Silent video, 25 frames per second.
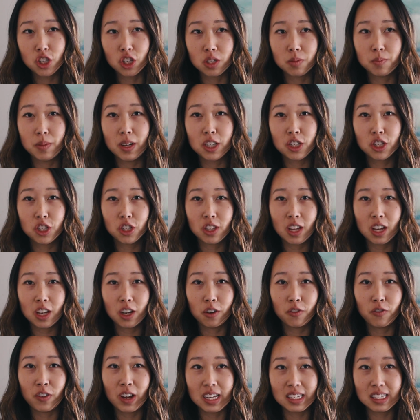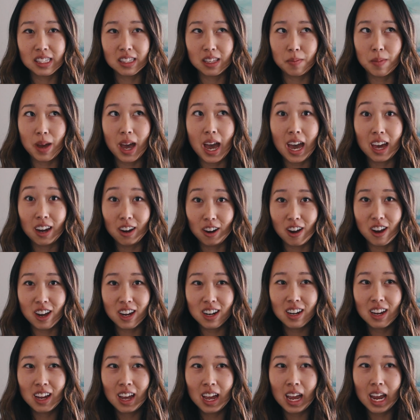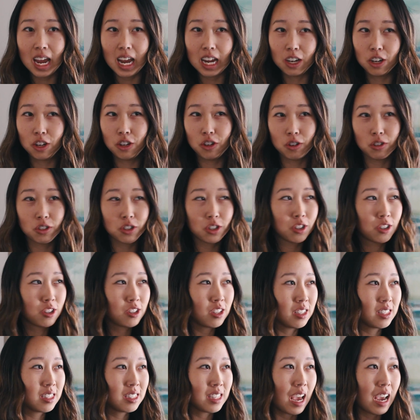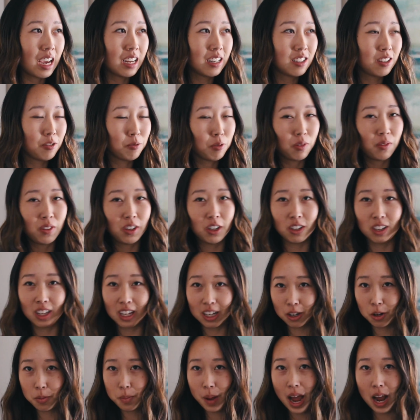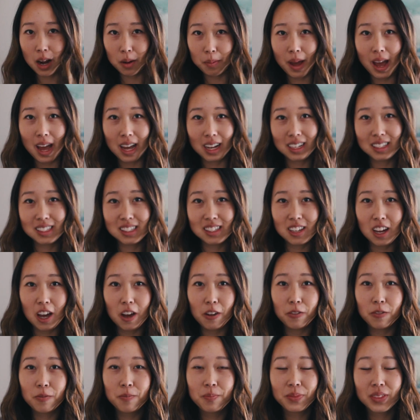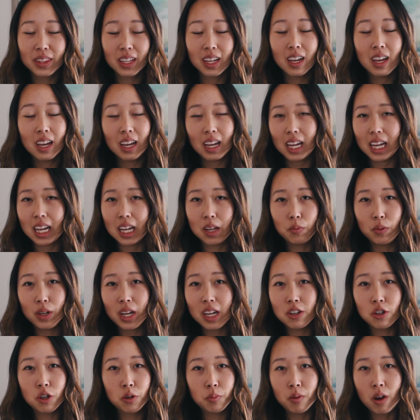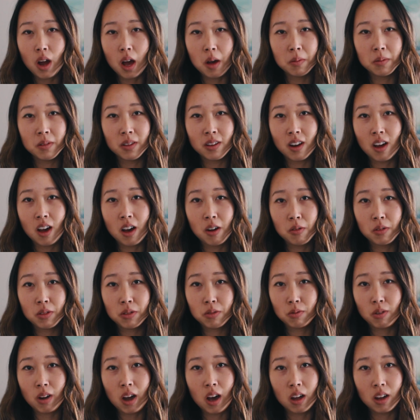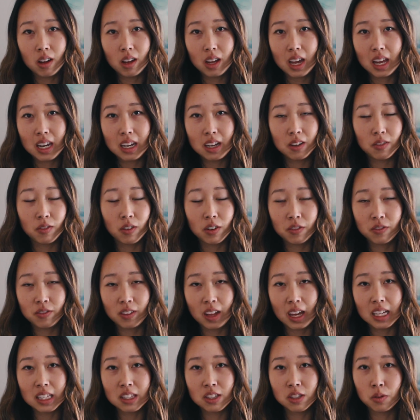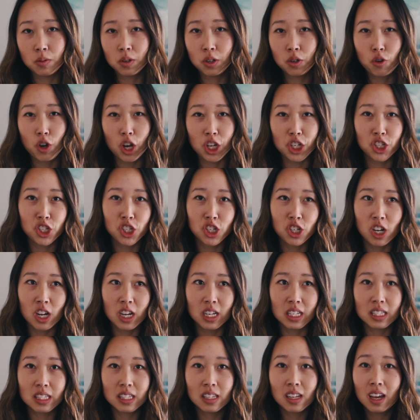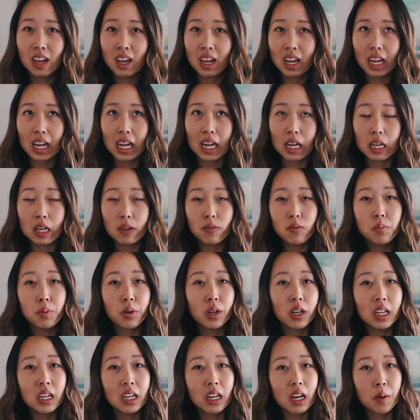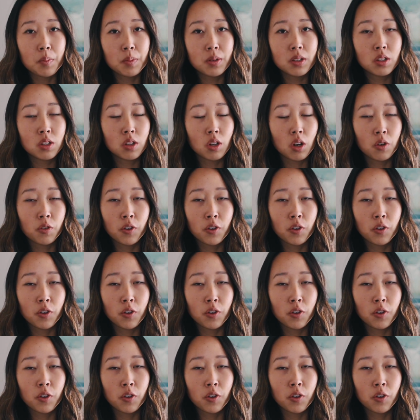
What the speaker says: just make sure that you're facing them head on and you don't turn to the side to reveal like your backpack and stuff. And we had no problem at all throughout any of our flights. No one questioned us. And even putting it up into the